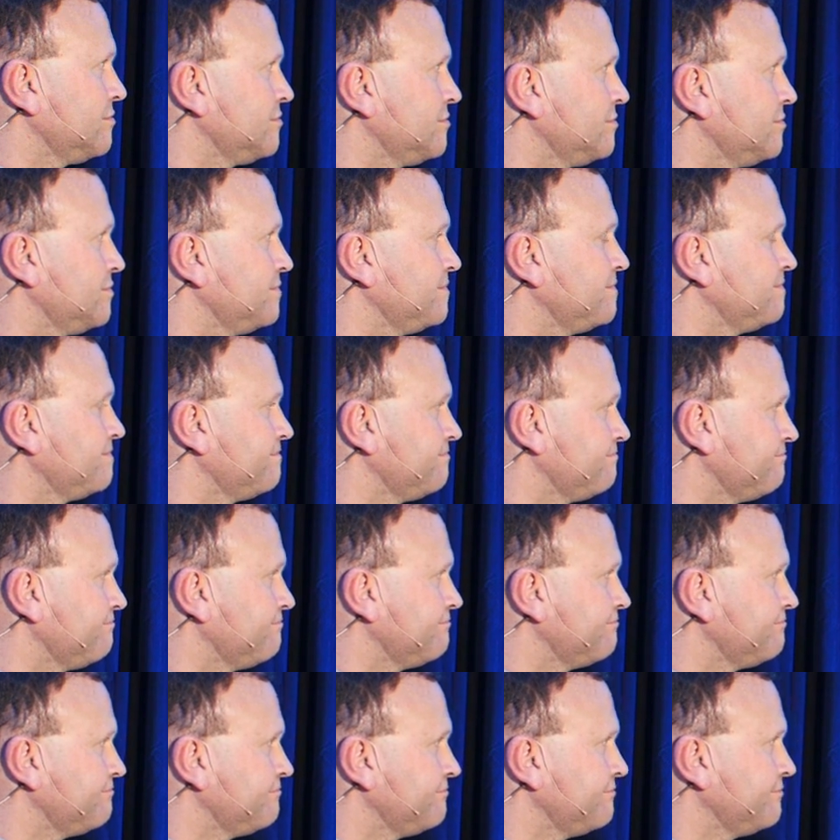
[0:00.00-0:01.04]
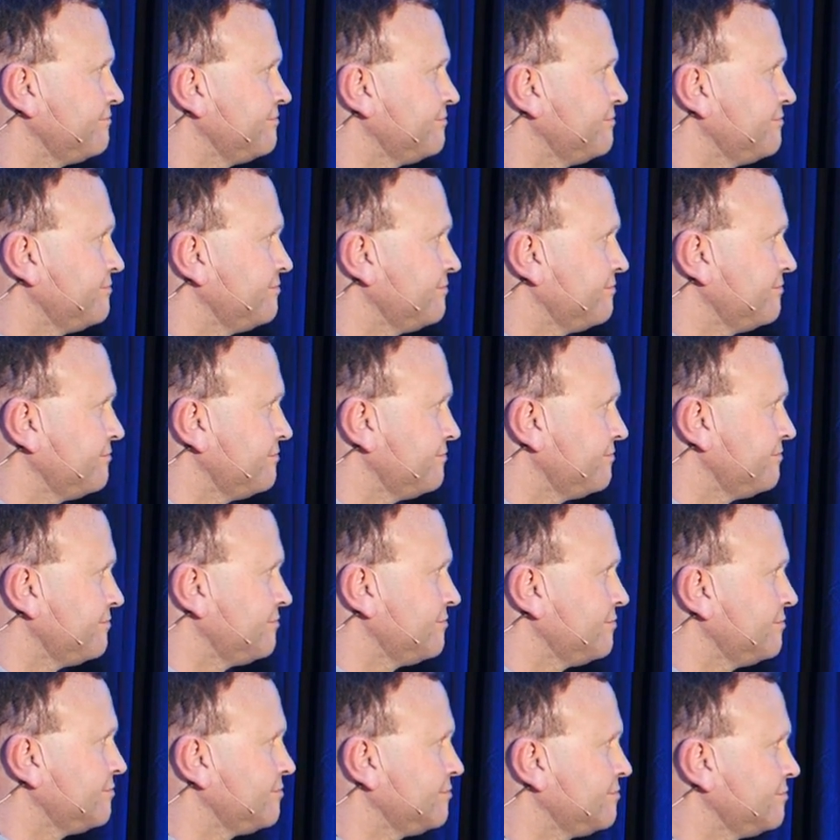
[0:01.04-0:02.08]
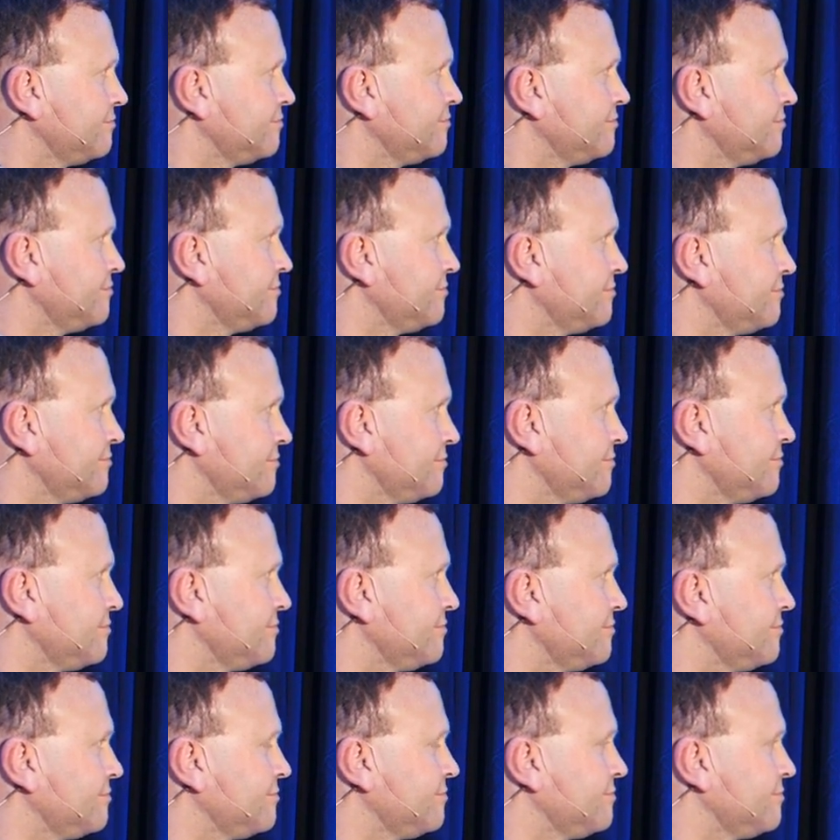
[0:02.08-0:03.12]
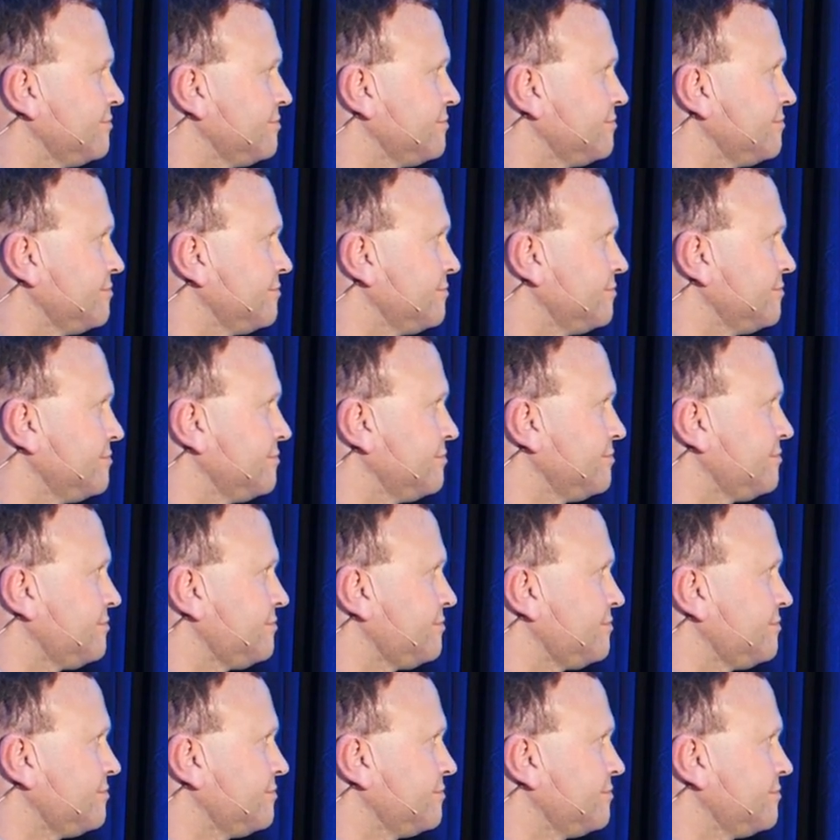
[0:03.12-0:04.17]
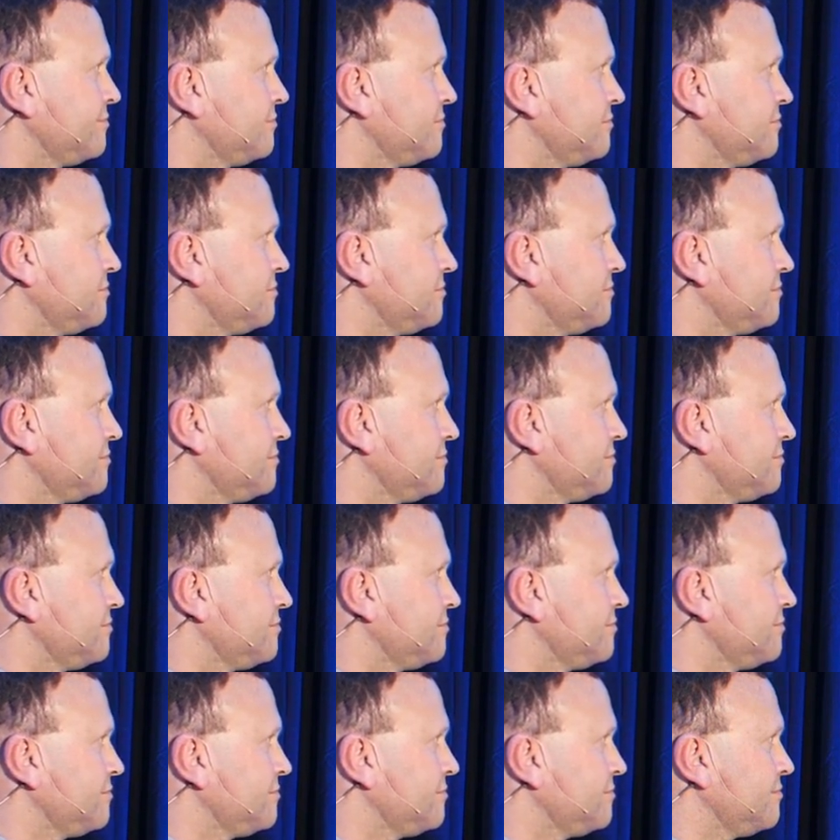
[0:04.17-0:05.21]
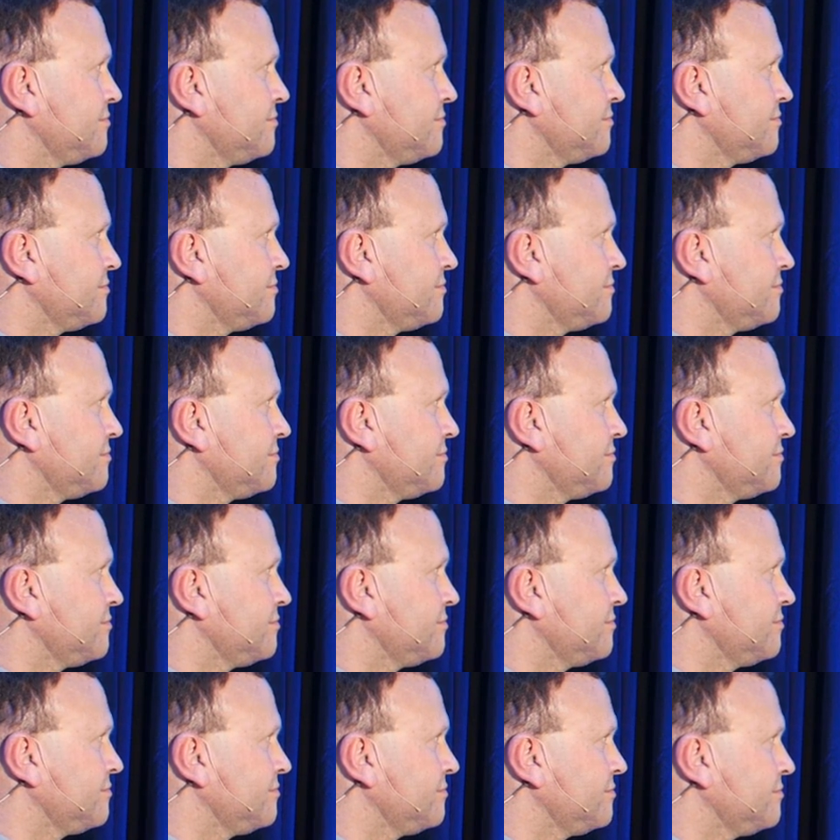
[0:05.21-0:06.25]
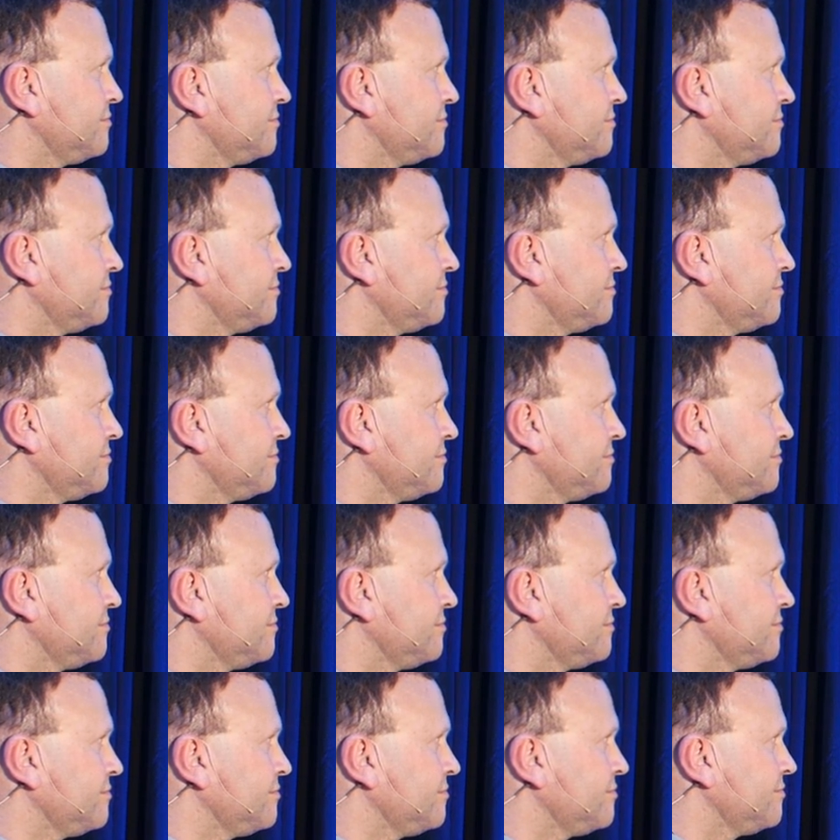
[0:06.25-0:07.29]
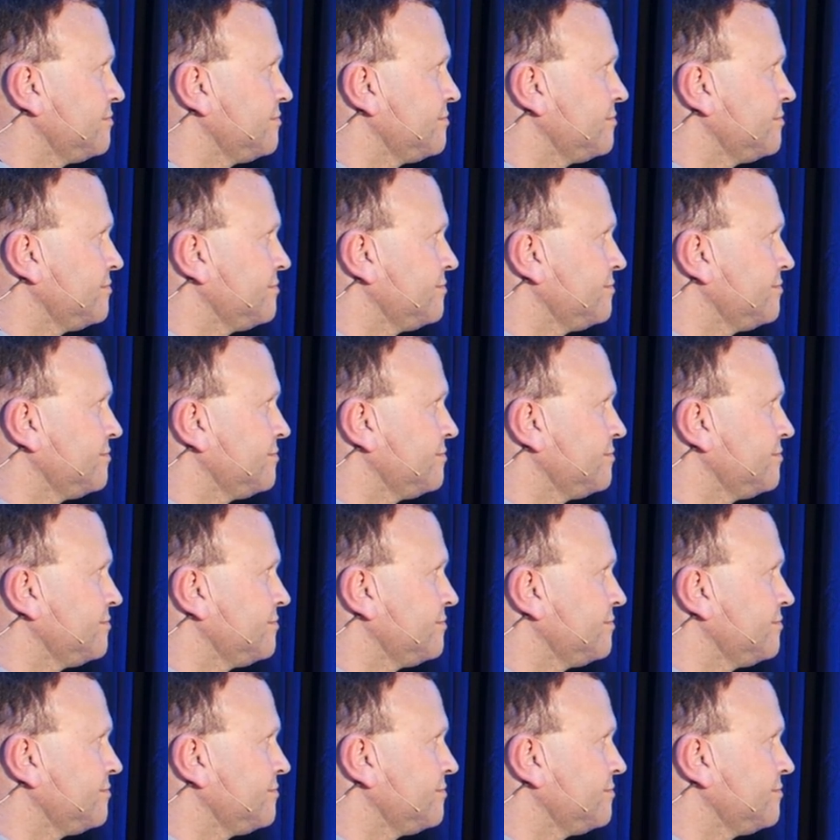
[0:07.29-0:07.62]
No words are spoken by the person on screen.